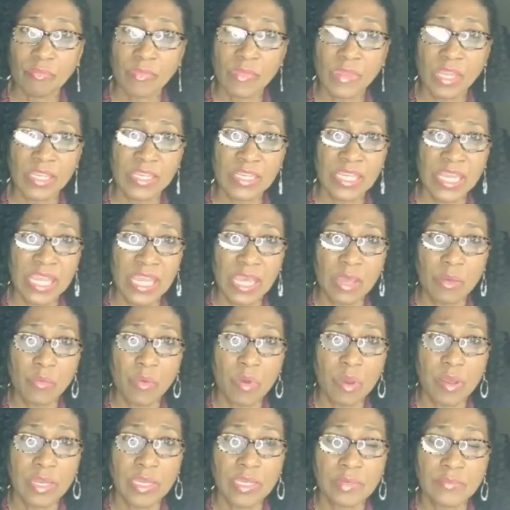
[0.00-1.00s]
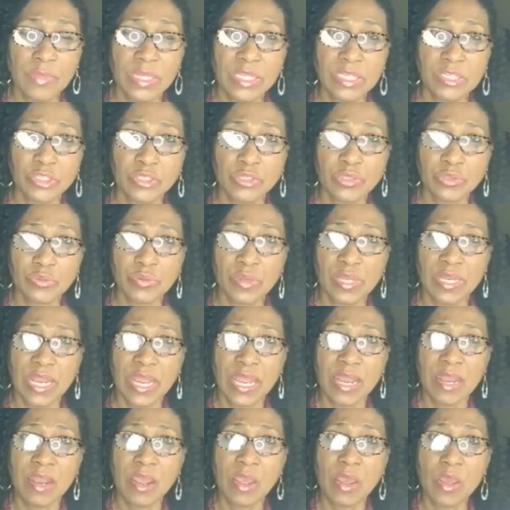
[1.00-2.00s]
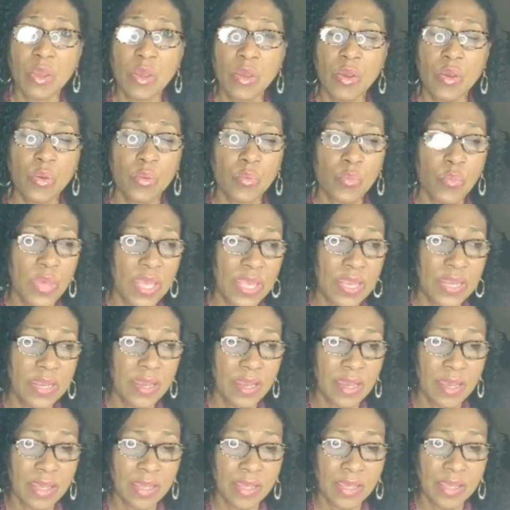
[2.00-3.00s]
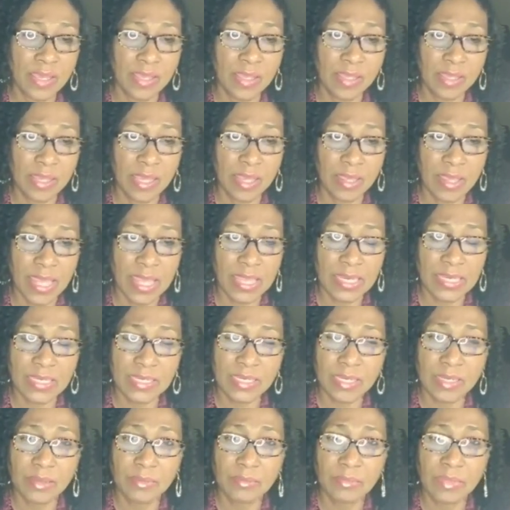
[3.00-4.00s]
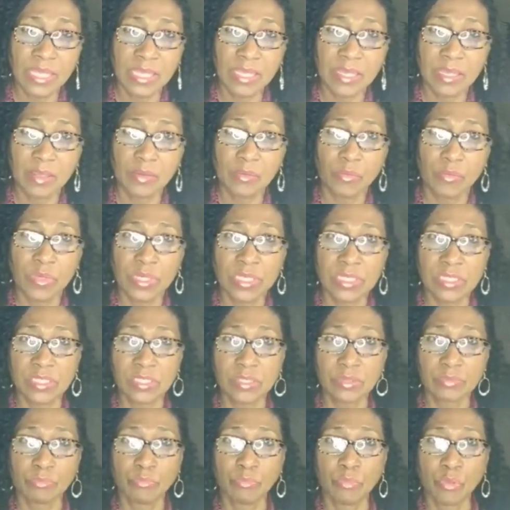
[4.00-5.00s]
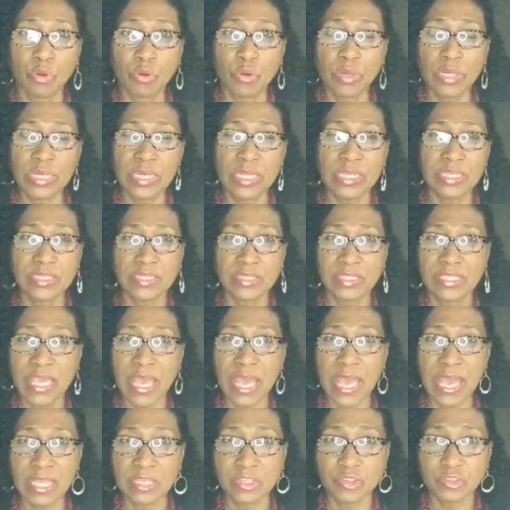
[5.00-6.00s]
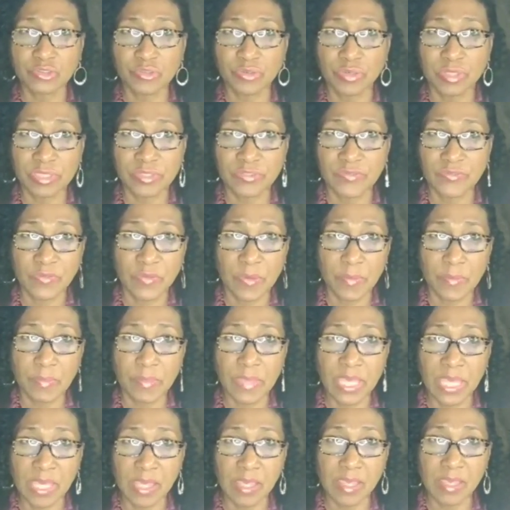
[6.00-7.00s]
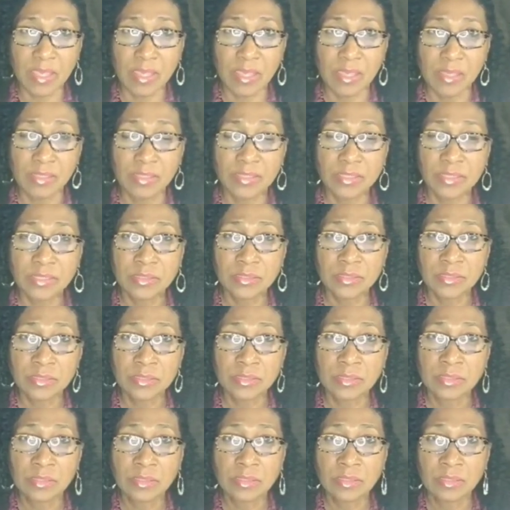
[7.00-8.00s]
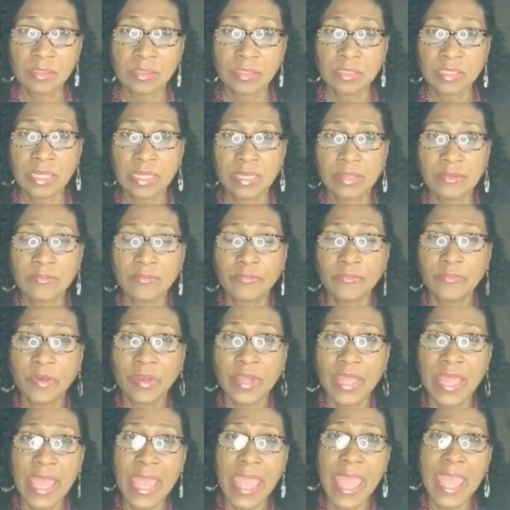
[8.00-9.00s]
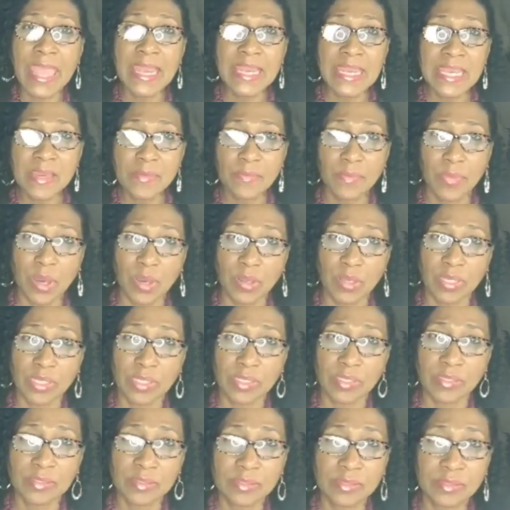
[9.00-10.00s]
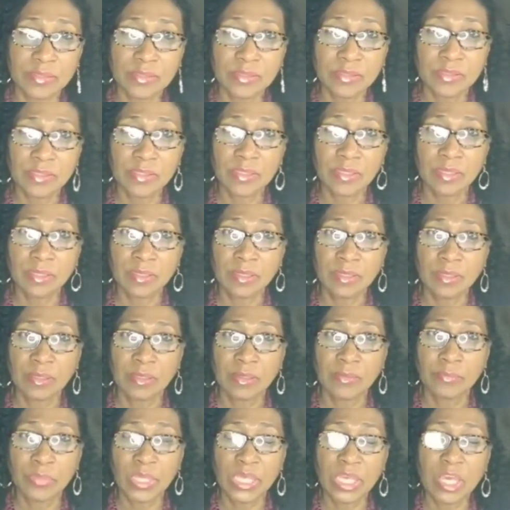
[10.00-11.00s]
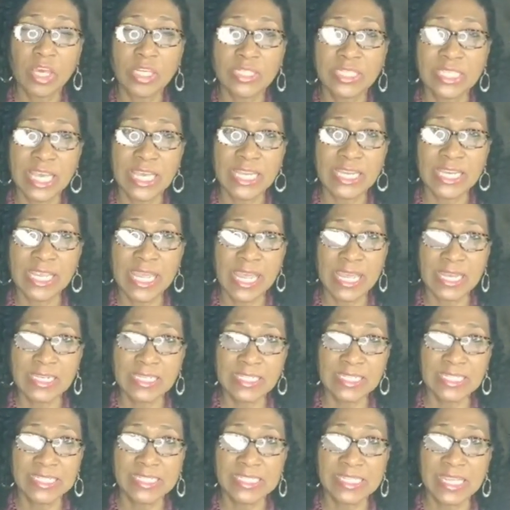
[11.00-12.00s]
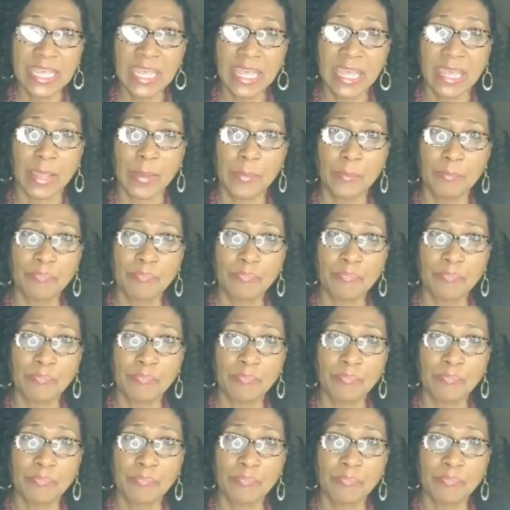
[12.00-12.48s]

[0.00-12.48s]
they wanted me to do. And then when I ended up, it was more disastrous for me than for anybody. Because at the end of the day,